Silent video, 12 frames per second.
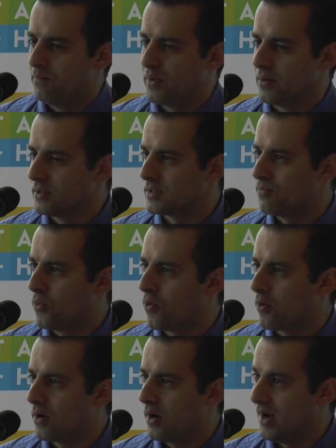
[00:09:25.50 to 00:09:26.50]
builds
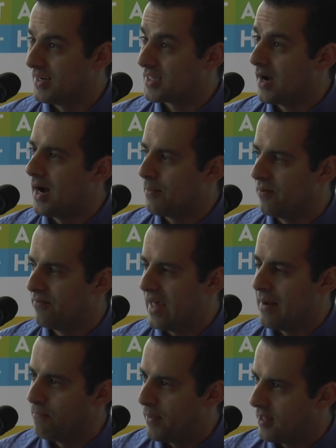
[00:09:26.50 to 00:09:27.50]
more on top of
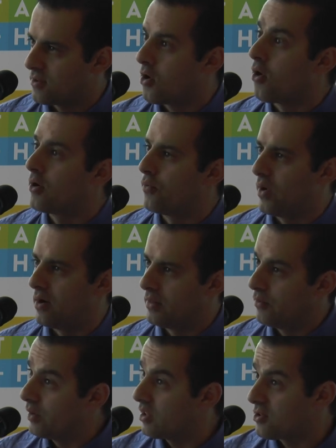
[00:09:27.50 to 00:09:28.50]
that base hardware
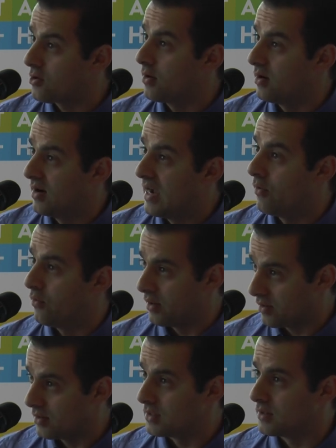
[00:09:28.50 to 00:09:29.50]
that we started out
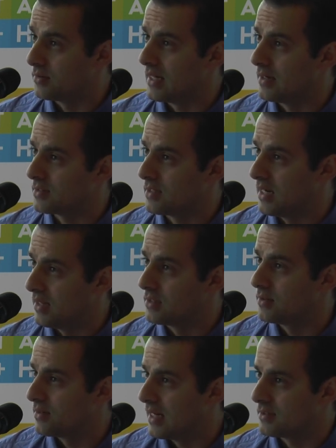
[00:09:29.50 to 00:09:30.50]
with in 2008,
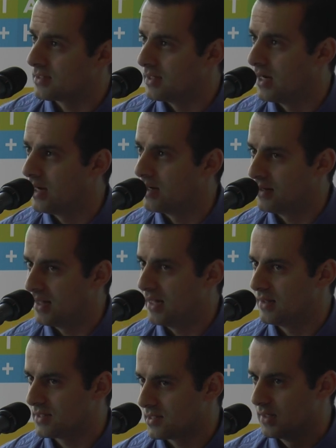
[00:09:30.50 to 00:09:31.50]
2009. And
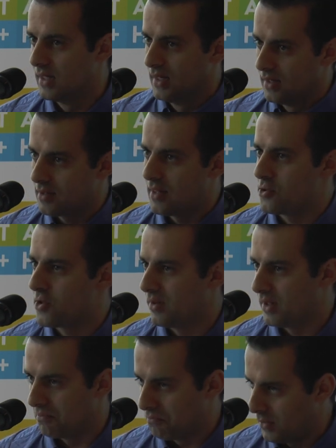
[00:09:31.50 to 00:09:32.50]
that's
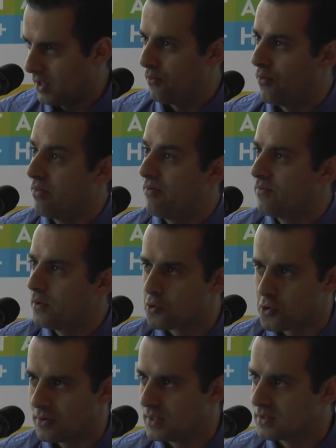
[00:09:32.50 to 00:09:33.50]
essentially, you know, where the
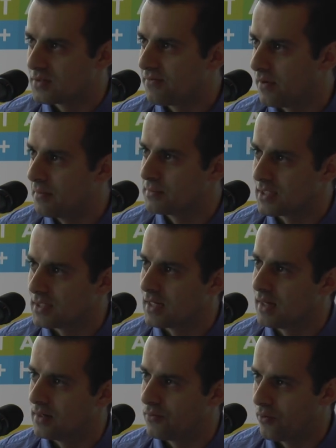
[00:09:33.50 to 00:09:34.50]
future is for
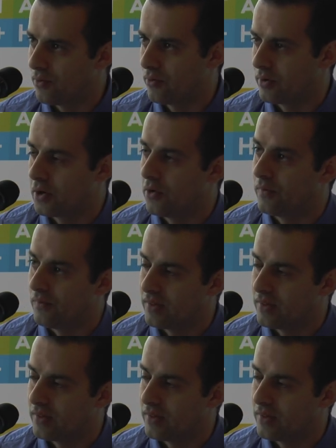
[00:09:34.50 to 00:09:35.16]
MC10 and where we're going